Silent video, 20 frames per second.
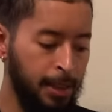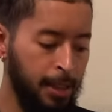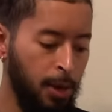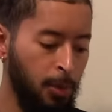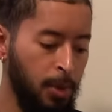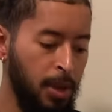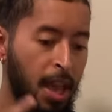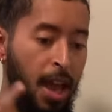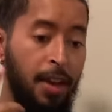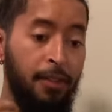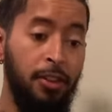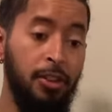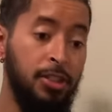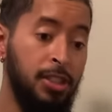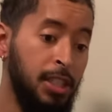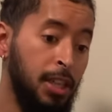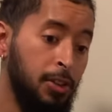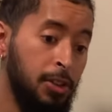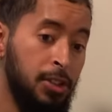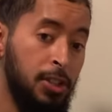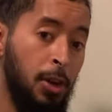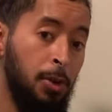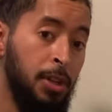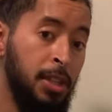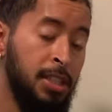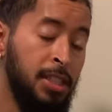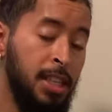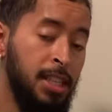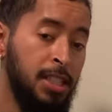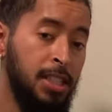Then we have your
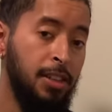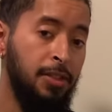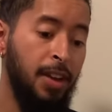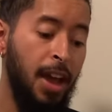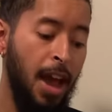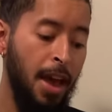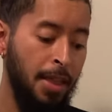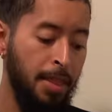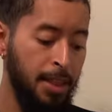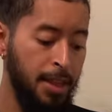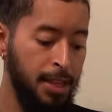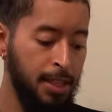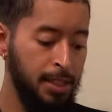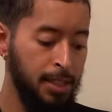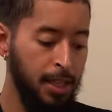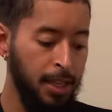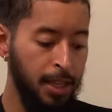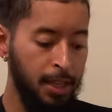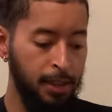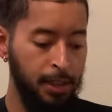serotonin sensitive athletes.